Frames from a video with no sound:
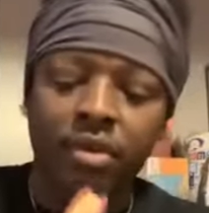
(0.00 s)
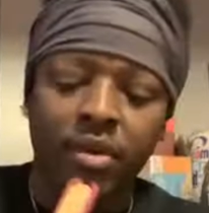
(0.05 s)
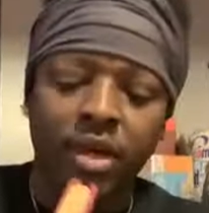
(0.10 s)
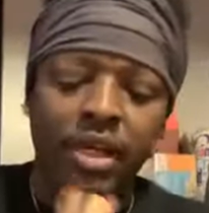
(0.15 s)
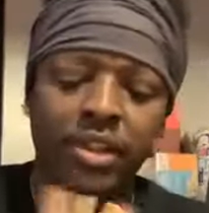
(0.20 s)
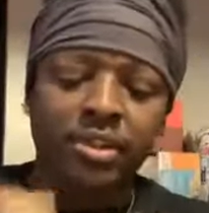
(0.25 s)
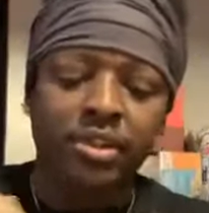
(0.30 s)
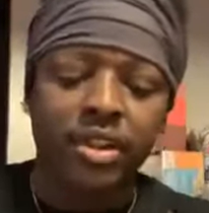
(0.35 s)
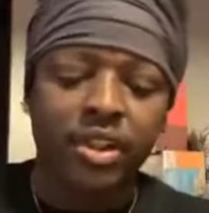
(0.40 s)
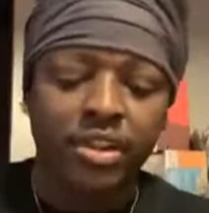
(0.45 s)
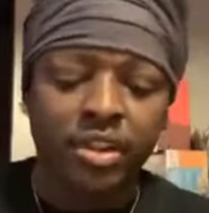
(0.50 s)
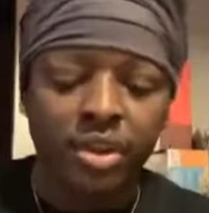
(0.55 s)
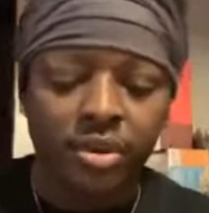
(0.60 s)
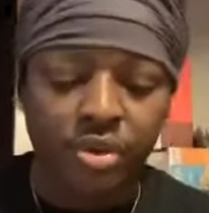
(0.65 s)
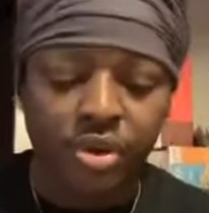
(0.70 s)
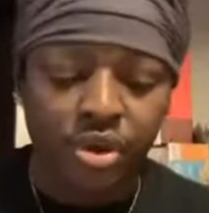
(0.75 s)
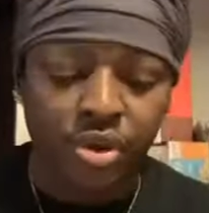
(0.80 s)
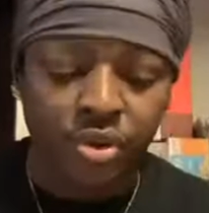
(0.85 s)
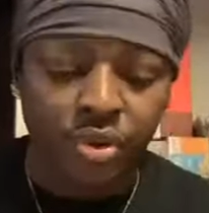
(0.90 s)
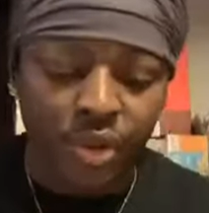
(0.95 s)
All right, so let's go
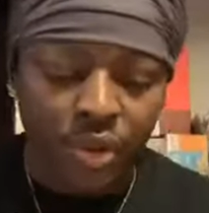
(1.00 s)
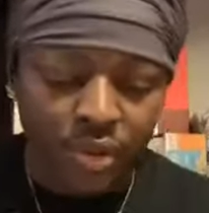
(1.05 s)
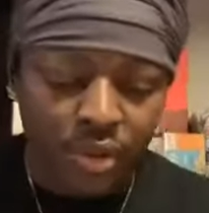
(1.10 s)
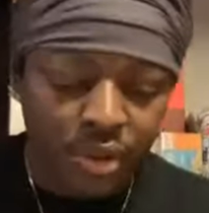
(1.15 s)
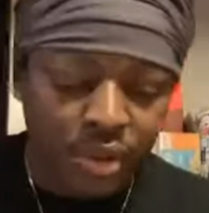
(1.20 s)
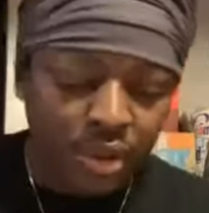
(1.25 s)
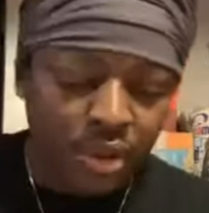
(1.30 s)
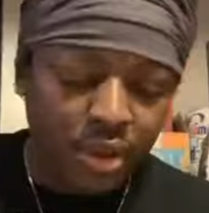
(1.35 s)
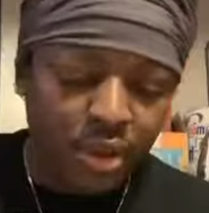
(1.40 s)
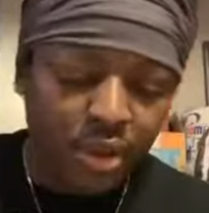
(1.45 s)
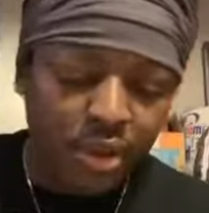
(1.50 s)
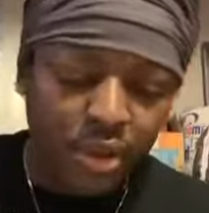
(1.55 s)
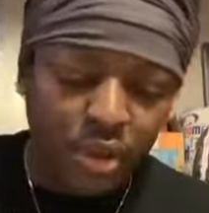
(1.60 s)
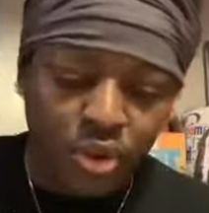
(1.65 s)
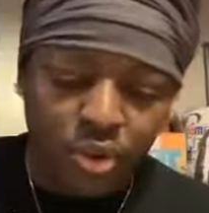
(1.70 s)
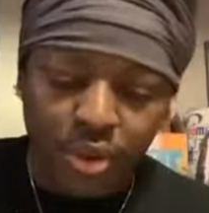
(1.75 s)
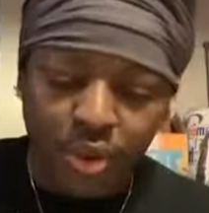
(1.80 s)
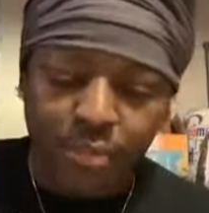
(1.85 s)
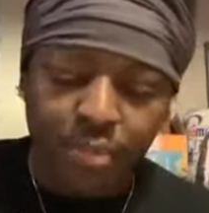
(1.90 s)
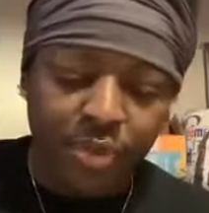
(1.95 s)
into it. Get a
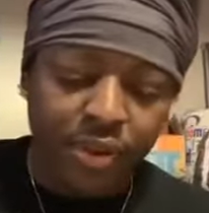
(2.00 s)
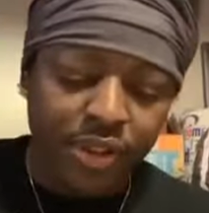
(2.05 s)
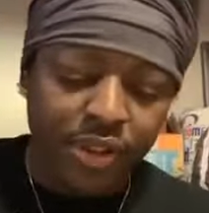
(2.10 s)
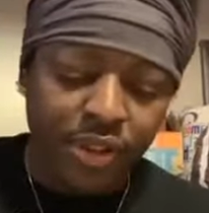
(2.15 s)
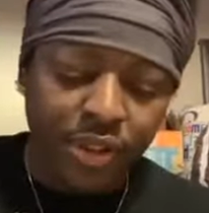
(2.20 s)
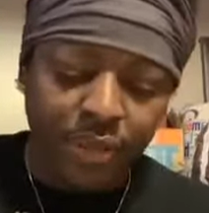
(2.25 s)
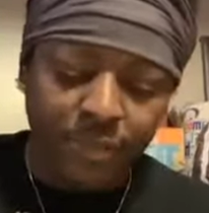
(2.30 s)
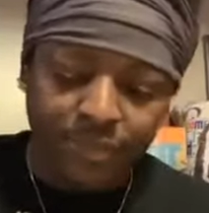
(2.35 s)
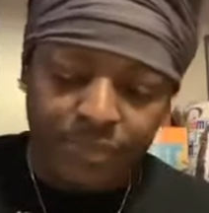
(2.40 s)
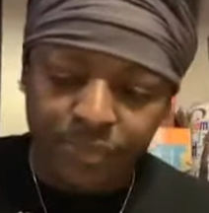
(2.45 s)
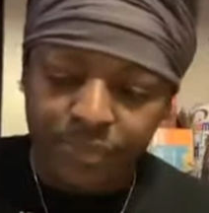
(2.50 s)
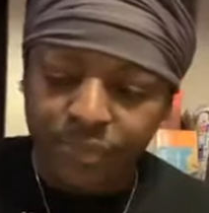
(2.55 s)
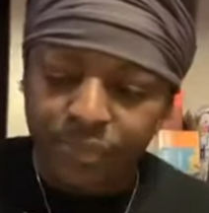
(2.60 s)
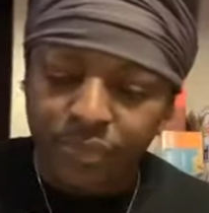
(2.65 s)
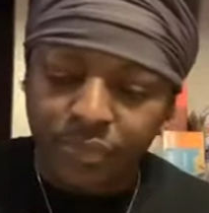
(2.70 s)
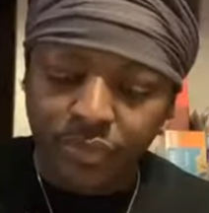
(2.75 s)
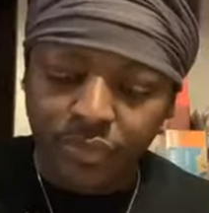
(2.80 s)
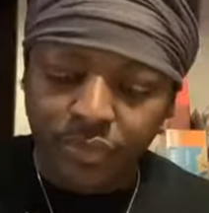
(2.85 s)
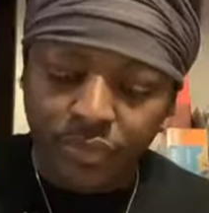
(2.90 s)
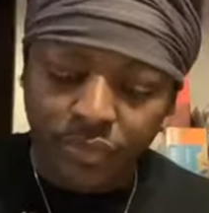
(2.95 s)
quick precept.
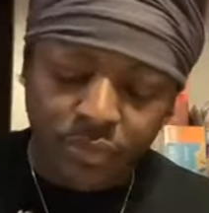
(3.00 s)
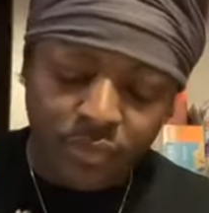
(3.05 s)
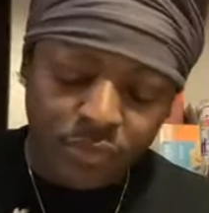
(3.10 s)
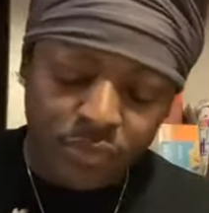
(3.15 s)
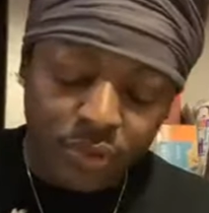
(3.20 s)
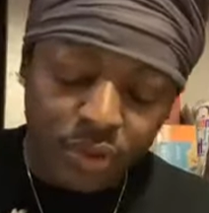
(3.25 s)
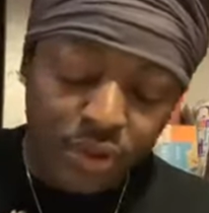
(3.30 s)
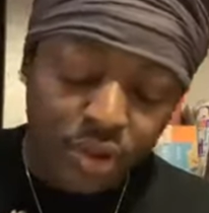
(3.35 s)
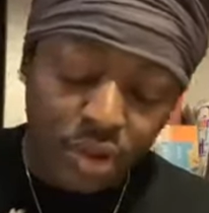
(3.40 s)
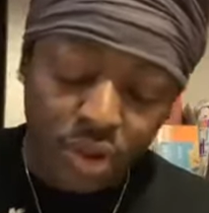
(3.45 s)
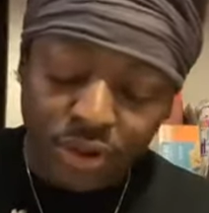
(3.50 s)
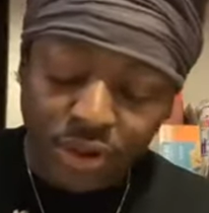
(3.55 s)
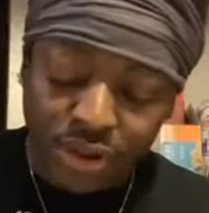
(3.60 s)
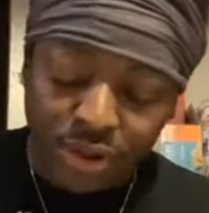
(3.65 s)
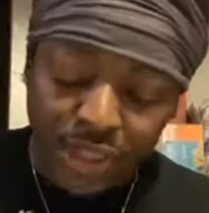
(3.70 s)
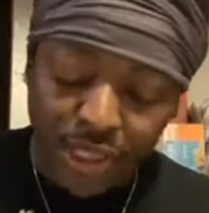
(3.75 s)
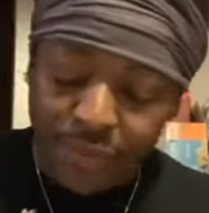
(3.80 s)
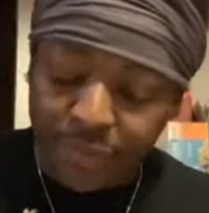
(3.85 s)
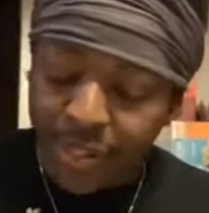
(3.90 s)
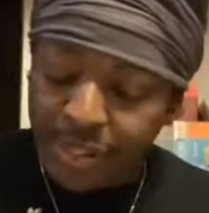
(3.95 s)
Going to
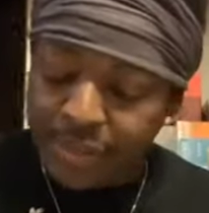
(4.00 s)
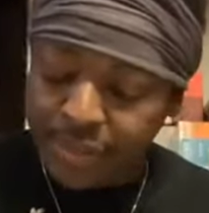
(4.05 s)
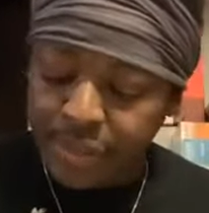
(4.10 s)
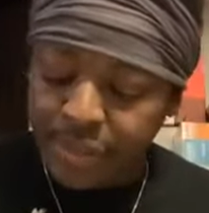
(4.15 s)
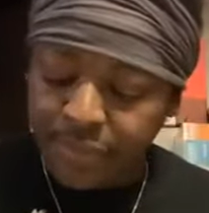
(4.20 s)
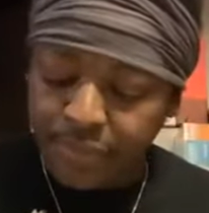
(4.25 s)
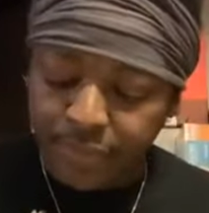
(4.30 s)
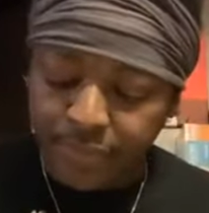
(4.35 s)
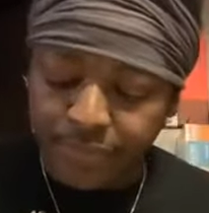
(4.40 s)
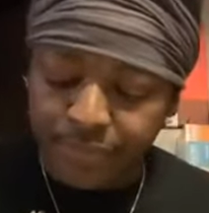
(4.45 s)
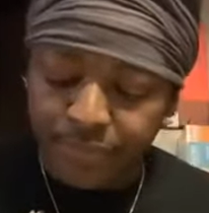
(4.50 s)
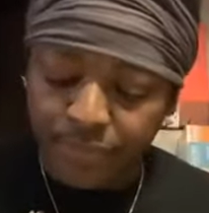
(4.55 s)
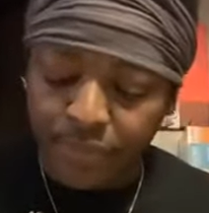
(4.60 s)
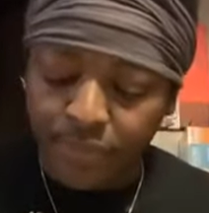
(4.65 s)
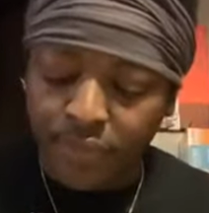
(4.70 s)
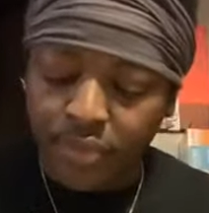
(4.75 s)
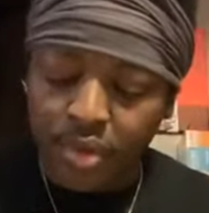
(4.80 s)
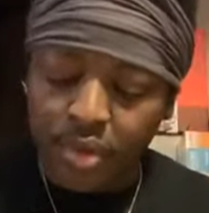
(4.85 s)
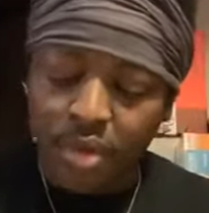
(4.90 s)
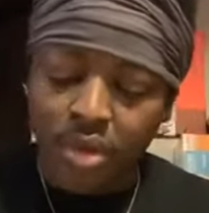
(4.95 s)
Sirach 7.
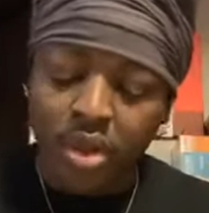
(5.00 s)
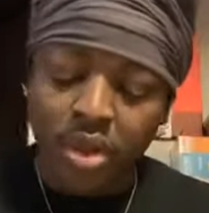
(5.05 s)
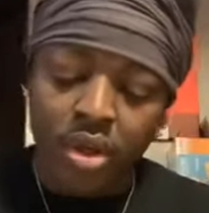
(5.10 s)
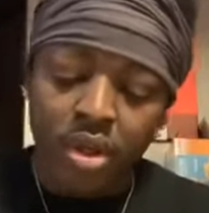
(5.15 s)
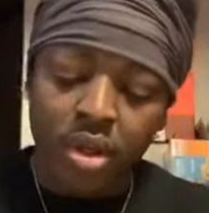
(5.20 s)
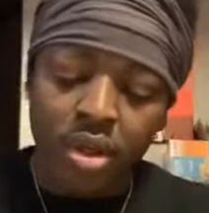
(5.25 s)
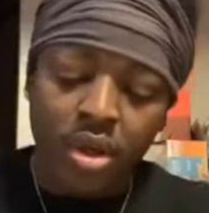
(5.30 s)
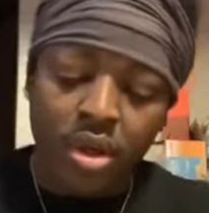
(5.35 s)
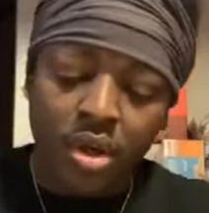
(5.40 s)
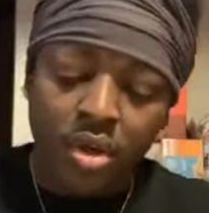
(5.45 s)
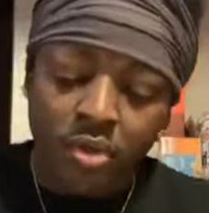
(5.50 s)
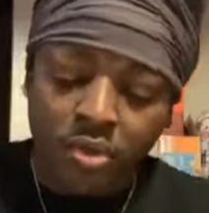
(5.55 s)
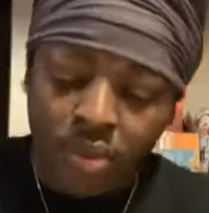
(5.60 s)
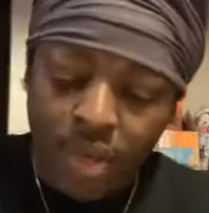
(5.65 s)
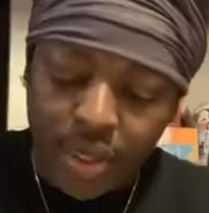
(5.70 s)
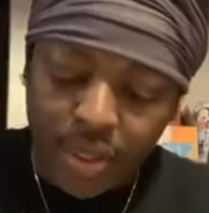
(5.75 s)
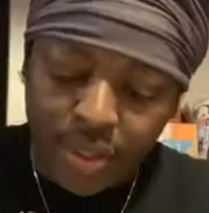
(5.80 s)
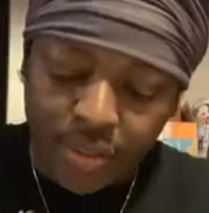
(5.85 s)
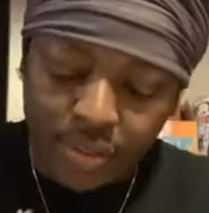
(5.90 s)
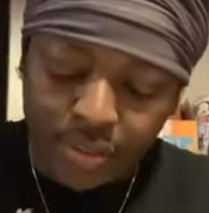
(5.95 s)

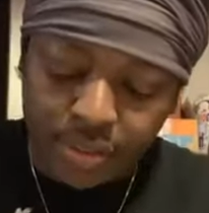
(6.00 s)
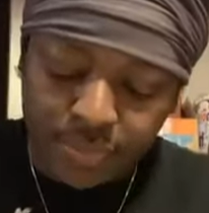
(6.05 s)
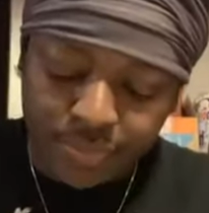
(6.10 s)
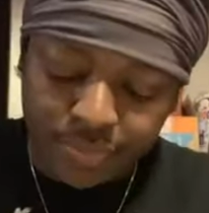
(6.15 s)
Right?